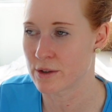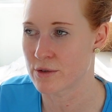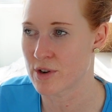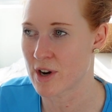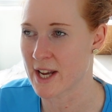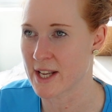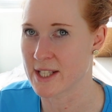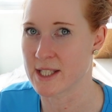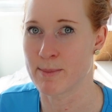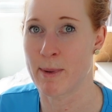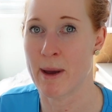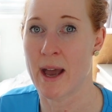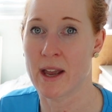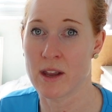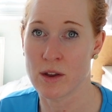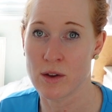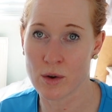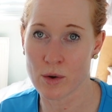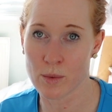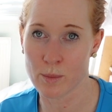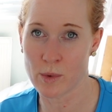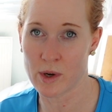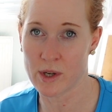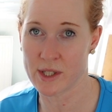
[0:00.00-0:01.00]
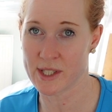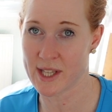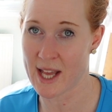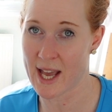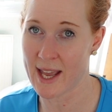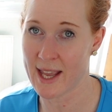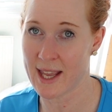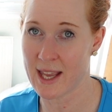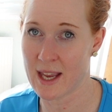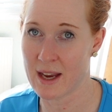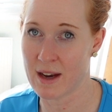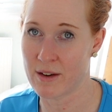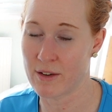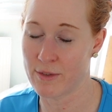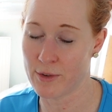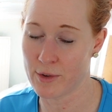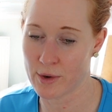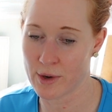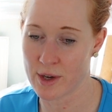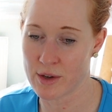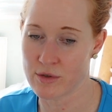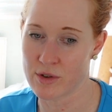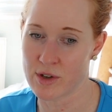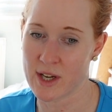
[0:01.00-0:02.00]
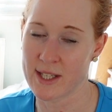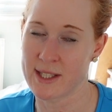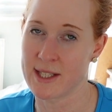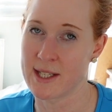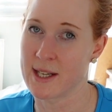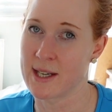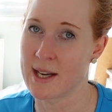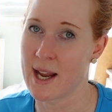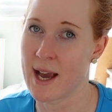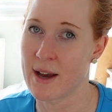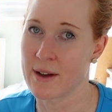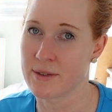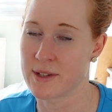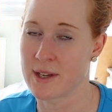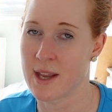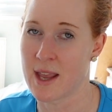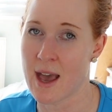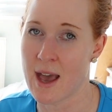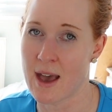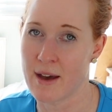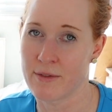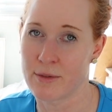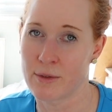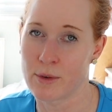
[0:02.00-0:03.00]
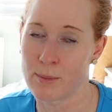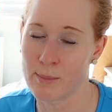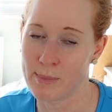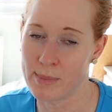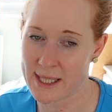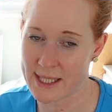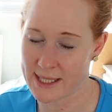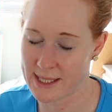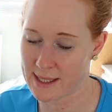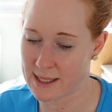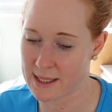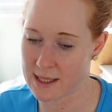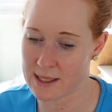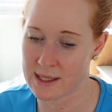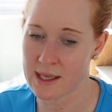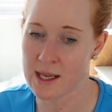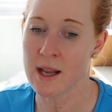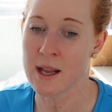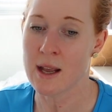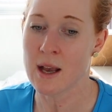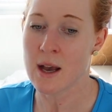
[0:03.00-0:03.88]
Dragon's Back. You can watch that here if you're interested in how to care for blisters,